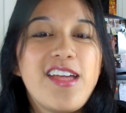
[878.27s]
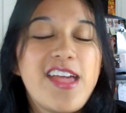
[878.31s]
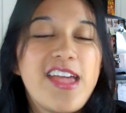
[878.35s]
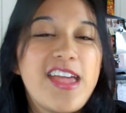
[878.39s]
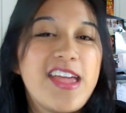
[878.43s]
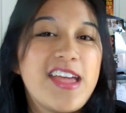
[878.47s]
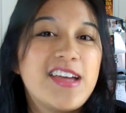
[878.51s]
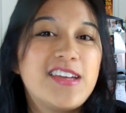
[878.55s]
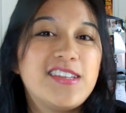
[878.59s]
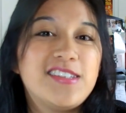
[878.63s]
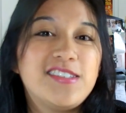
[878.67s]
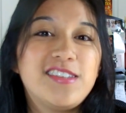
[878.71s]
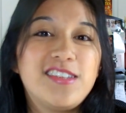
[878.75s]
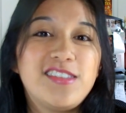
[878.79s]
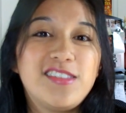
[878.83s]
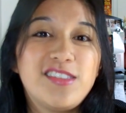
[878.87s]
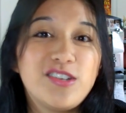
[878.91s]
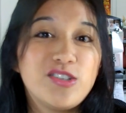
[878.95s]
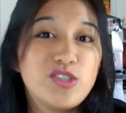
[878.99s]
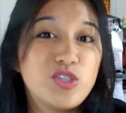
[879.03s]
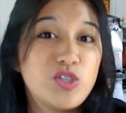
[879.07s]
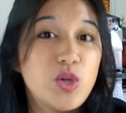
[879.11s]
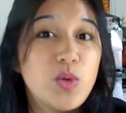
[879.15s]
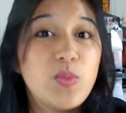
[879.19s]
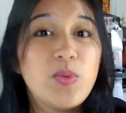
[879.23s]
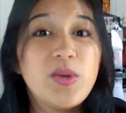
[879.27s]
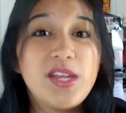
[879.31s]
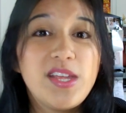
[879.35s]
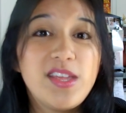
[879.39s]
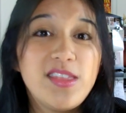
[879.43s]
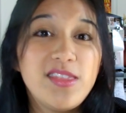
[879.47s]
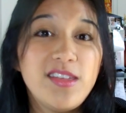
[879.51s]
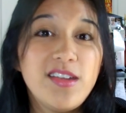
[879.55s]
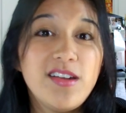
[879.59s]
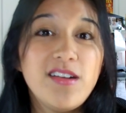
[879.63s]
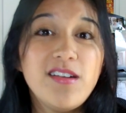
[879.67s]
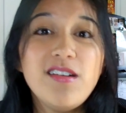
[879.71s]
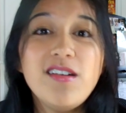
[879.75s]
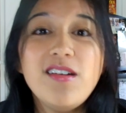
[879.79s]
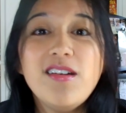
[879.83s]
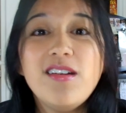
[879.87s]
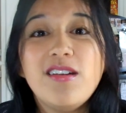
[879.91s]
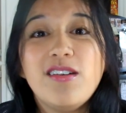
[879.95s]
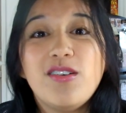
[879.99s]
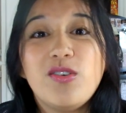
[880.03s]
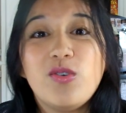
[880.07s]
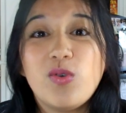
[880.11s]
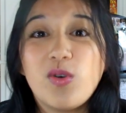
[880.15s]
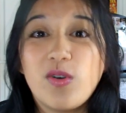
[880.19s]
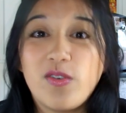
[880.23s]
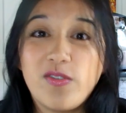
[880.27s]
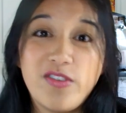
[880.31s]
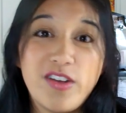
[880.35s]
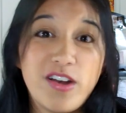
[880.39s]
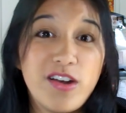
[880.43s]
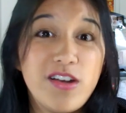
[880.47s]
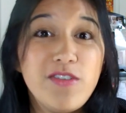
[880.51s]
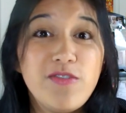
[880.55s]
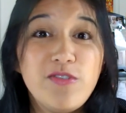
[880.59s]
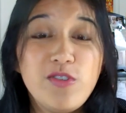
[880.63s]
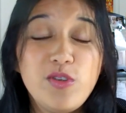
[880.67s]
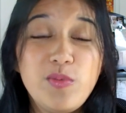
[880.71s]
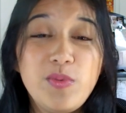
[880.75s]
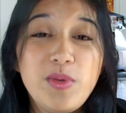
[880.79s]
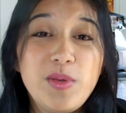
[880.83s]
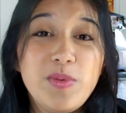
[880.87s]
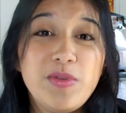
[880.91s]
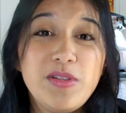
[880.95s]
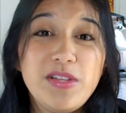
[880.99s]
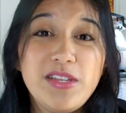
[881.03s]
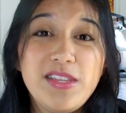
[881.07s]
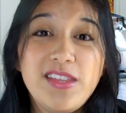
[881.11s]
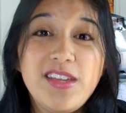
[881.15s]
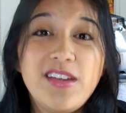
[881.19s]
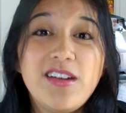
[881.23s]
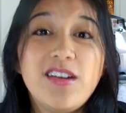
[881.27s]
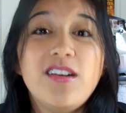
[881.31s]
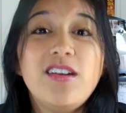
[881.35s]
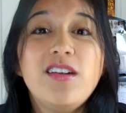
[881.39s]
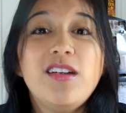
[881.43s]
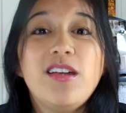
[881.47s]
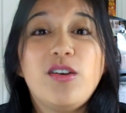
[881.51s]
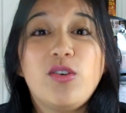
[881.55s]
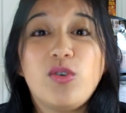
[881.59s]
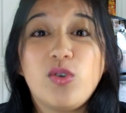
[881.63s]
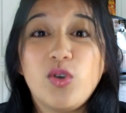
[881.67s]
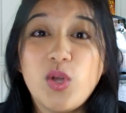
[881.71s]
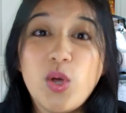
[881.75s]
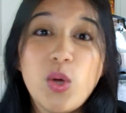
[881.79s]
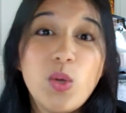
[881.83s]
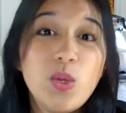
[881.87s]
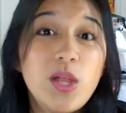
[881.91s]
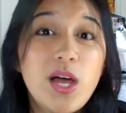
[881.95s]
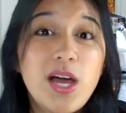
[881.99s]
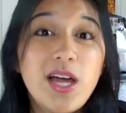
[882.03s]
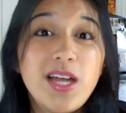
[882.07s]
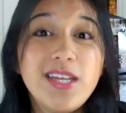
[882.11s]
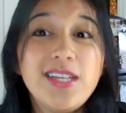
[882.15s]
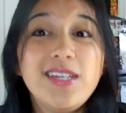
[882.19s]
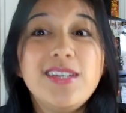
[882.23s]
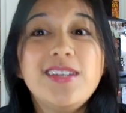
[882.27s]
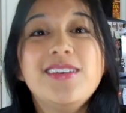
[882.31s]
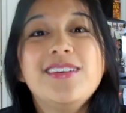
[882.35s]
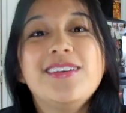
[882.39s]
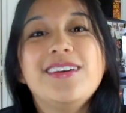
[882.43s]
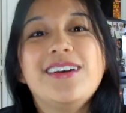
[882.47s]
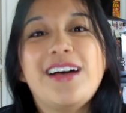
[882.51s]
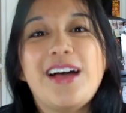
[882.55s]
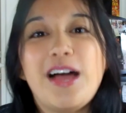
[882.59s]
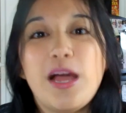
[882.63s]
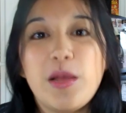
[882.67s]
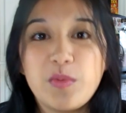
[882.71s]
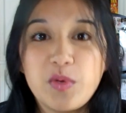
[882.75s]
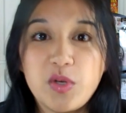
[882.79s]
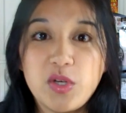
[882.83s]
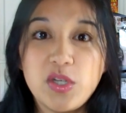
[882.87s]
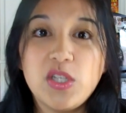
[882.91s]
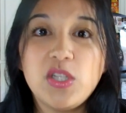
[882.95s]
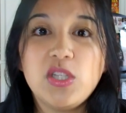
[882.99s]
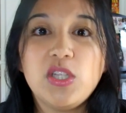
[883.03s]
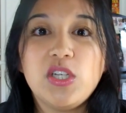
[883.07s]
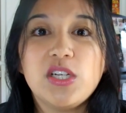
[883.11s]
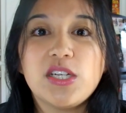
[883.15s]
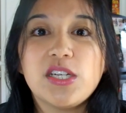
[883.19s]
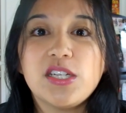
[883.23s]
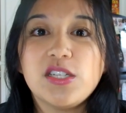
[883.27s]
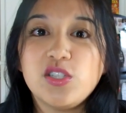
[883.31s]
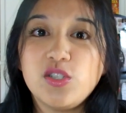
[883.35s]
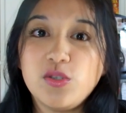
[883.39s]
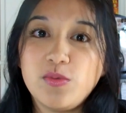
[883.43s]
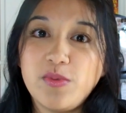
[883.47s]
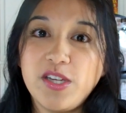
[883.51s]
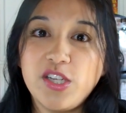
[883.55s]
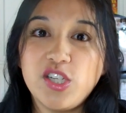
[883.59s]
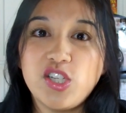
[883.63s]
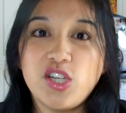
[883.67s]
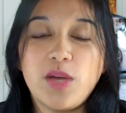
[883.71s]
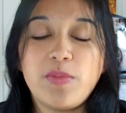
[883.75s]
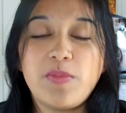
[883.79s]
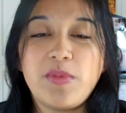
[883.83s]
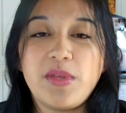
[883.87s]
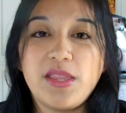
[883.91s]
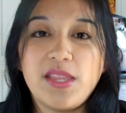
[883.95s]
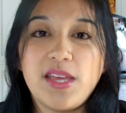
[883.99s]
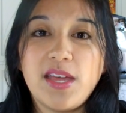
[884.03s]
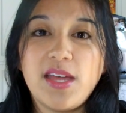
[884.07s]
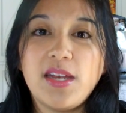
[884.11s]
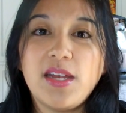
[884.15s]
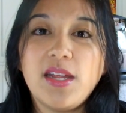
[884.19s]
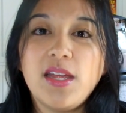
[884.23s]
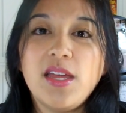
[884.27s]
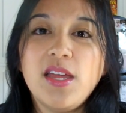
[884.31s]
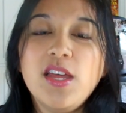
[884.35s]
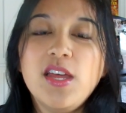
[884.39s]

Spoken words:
and there's nobody in there or very few people in there or no line, I'm going to look and do my shopping then.